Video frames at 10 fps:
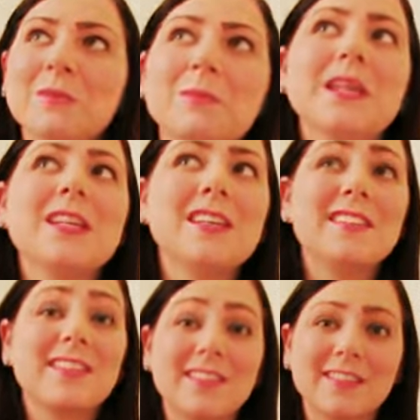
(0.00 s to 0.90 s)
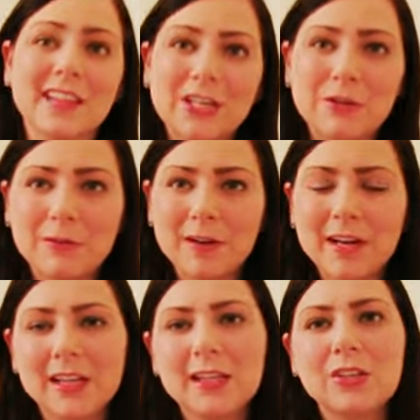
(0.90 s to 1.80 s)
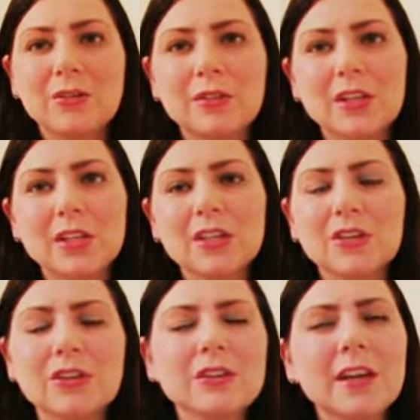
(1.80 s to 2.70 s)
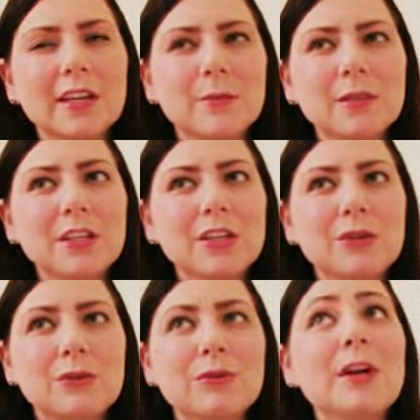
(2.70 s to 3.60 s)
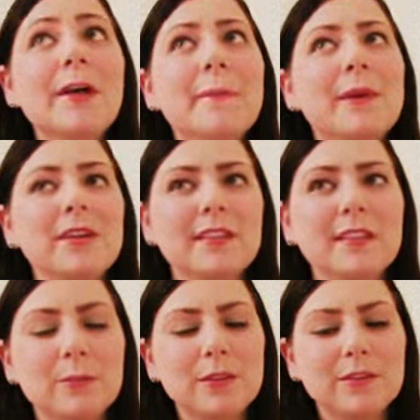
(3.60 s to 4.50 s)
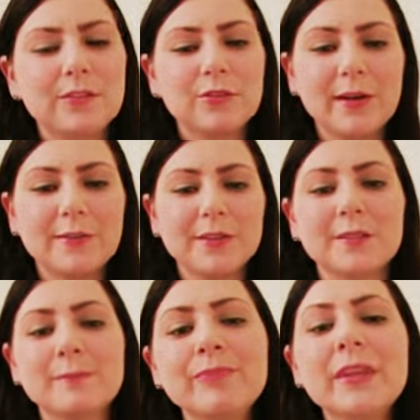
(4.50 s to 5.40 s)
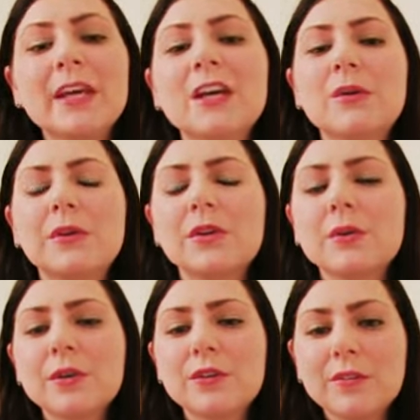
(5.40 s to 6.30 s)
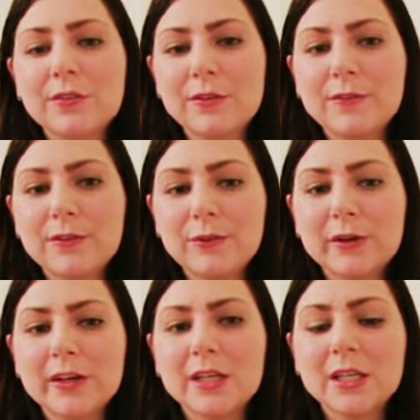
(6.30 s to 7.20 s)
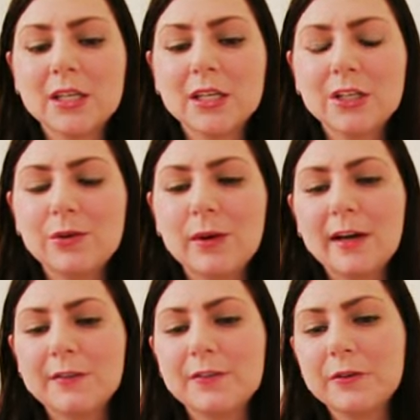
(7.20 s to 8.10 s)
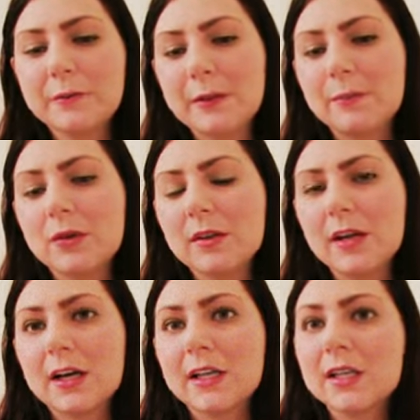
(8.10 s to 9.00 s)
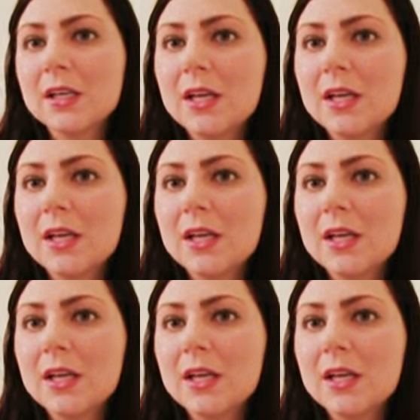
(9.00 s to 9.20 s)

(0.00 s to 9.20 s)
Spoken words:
pieces that you find that you think could kind of be cute based on the pieces around it. When you're going to a thrift store, you have to remember that